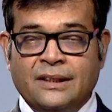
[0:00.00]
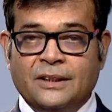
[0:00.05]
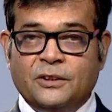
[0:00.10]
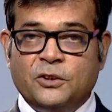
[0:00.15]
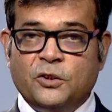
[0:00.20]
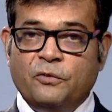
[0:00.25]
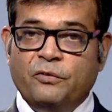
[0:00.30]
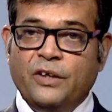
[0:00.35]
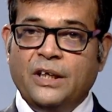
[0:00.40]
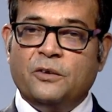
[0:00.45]

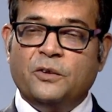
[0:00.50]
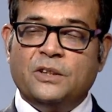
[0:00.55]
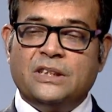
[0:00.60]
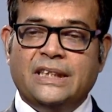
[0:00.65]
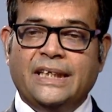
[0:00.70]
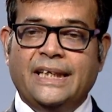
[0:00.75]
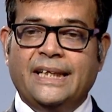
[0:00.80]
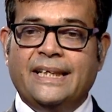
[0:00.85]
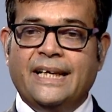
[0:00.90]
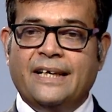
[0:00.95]
So we could
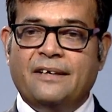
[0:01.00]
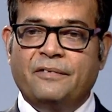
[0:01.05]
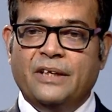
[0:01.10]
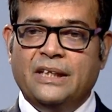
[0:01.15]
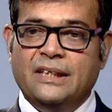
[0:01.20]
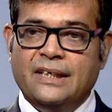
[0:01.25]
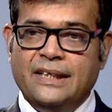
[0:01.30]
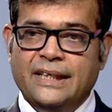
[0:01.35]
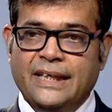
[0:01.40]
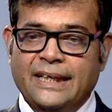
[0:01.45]
see that
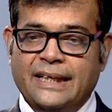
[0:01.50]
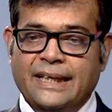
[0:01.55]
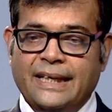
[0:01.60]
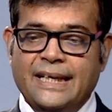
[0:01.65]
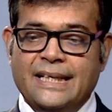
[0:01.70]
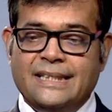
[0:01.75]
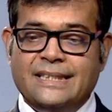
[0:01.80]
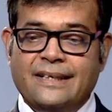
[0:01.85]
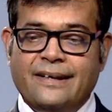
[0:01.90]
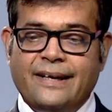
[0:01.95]
with the
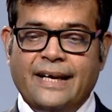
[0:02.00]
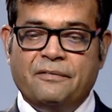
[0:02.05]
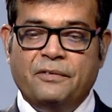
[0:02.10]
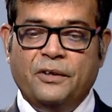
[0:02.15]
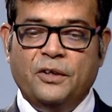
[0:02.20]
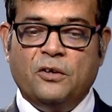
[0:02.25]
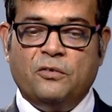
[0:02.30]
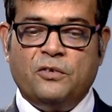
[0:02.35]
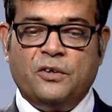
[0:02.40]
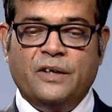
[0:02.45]
increase in
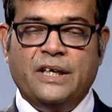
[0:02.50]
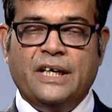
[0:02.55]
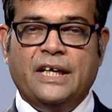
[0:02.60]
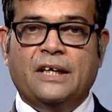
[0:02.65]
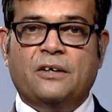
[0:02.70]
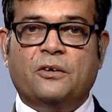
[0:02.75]
revenue of 20